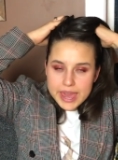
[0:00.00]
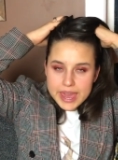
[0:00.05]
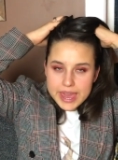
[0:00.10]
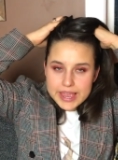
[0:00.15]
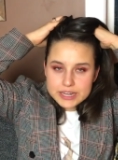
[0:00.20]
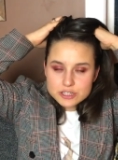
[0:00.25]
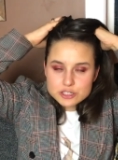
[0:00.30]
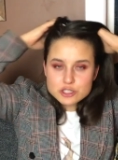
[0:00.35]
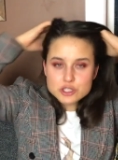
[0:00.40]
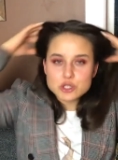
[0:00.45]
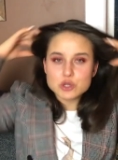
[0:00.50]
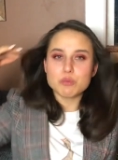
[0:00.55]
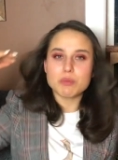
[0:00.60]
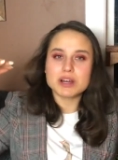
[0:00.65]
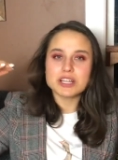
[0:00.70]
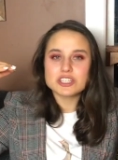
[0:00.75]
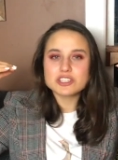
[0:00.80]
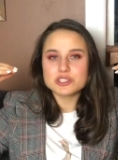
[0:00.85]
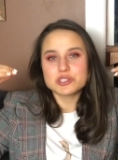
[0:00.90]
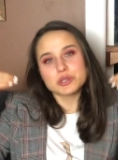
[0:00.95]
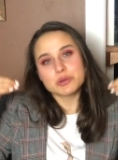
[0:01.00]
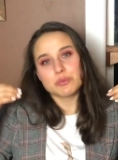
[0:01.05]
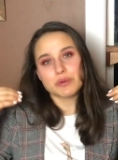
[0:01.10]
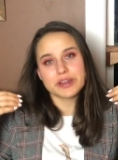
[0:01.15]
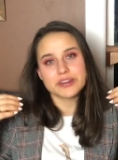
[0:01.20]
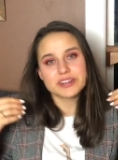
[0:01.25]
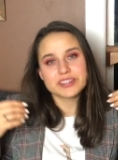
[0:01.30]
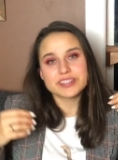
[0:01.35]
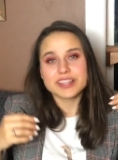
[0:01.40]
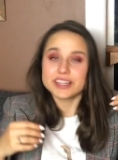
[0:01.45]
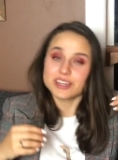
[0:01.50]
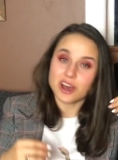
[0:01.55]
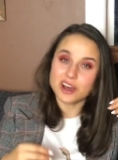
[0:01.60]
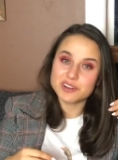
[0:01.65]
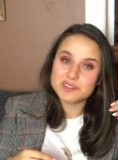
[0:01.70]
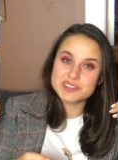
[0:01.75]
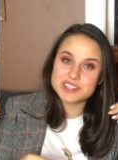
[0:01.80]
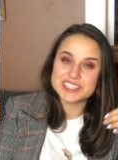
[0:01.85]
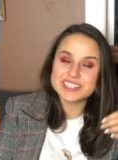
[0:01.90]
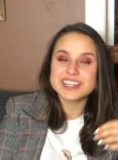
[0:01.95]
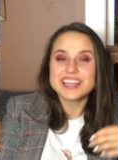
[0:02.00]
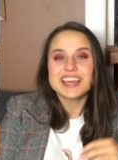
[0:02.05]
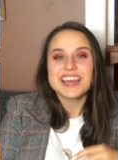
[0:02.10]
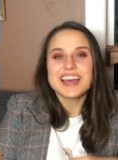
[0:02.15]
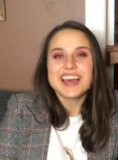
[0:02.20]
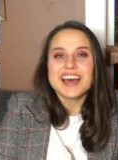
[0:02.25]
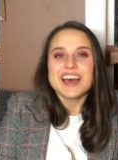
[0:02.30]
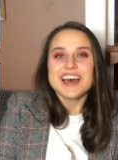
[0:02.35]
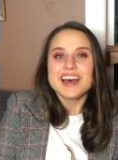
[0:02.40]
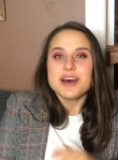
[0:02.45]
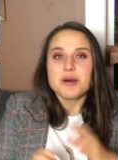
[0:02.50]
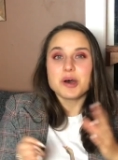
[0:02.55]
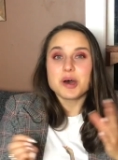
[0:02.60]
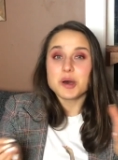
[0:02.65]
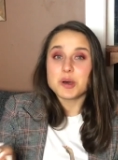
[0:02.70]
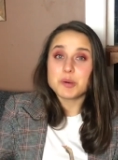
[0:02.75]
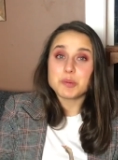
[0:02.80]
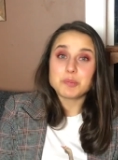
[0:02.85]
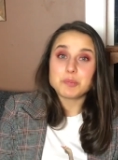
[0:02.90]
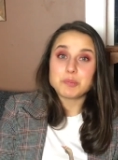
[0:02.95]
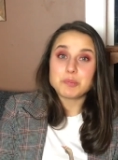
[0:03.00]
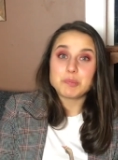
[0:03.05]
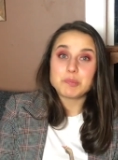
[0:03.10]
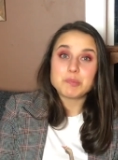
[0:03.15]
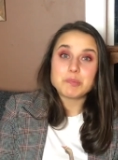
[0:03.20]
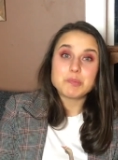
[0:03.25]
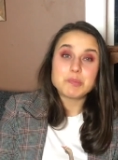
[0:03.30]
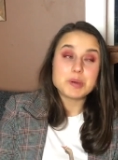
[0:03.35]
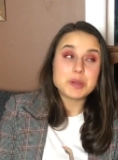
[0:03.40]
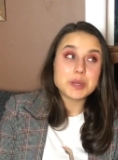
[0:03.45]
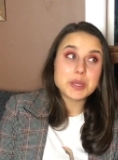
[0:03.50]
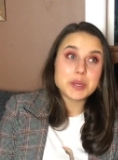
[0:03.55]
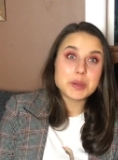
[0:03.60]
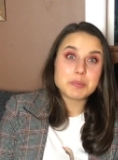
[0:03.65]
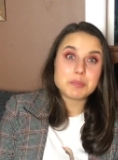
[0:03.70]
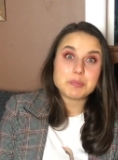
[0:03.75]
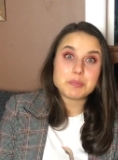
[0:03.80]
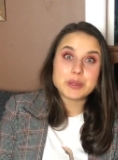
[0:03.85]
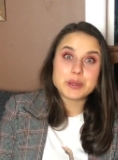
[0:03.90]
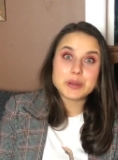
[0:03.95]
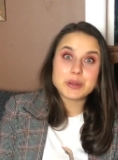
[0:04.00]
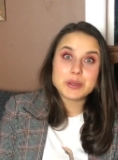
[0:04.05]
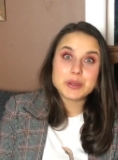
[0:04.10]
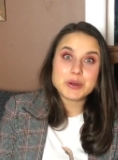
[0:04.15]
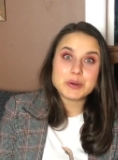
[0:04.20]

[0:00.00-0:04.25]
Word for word: head too much to wear it that often. But yeah, here